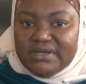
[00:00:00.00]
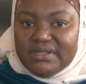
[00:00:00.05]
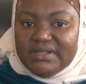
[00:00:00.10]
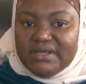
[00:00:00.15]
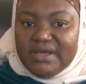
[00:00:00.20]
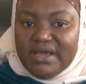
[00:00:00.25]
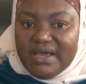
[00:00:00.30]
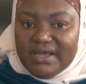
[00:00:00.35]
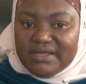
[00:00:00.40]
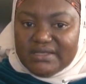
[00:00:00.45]

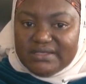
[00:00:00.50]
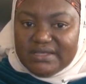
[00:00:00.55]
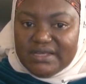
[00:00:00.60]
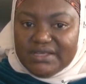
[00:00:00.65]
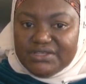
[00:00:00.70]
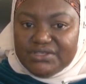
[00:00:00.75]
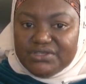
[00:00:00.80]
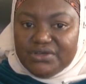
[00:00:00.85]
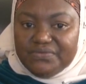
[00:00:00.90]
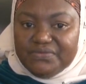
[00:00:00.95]
The
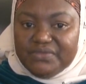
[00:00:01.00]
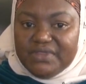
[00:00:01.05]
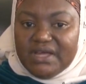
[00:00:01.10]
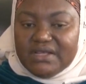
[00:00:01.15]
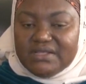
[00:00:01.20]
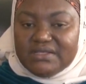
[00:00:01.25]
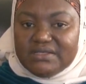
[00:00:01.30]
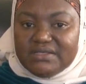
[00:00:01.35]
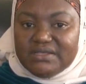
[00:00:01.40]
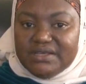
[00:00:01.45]
essence of
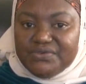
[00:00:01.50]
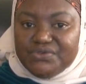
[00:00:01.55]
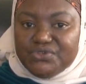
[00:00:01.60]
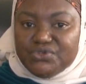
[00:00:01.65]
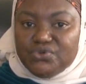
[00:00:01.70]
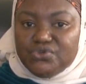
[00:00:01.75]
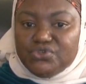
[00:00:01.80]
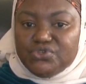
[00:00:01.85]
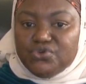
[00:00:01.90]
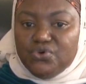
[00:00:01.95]
that Safe
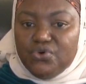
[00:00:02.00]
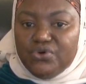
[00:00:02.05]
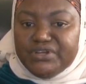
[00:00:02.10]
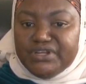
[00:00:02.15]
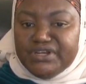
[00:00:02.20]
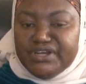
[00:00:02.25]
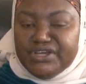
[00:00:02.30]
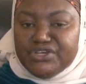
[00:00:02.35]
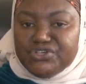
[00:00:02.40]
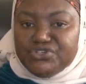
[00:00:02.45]
Schools
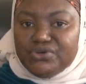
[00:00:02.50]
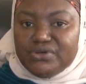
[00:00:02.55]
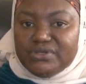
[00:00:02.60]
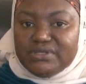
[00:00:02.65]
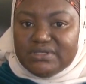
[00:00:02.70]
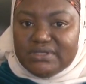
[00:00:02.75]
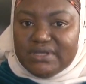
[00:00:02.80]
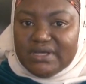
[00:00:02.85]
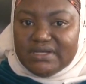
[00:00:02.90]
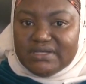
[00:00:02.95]
Coordination
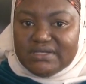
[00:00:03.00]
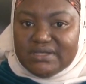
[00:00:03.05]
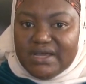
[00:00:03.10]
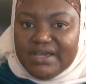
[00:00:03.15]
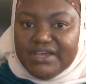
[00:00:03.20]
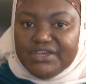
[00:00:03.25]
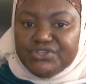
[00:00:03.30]
Center